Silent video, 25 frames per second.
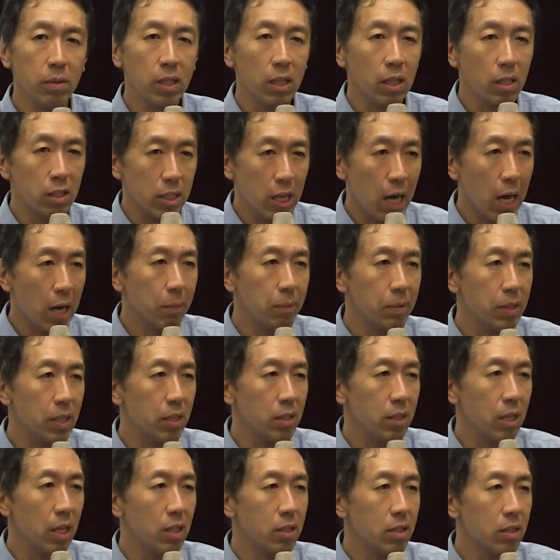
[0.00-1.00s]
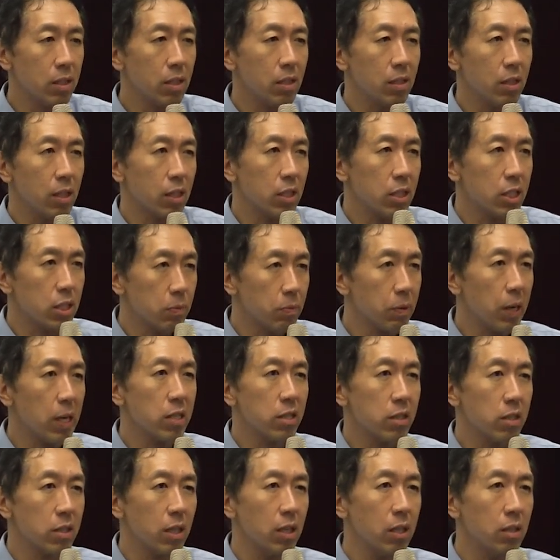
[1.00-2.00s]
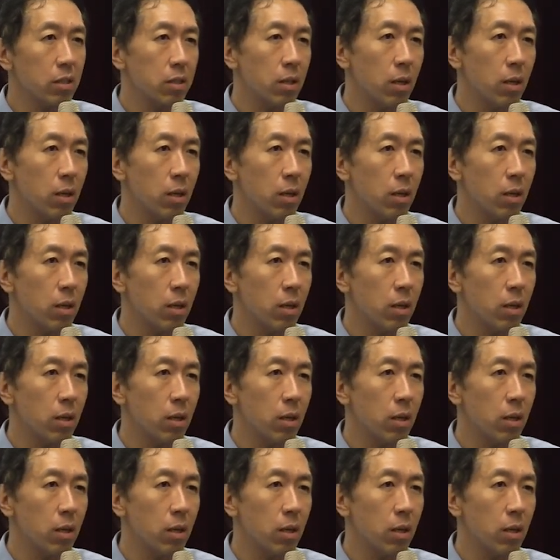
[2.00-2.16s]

meaning tabular data, like a spreadsheet.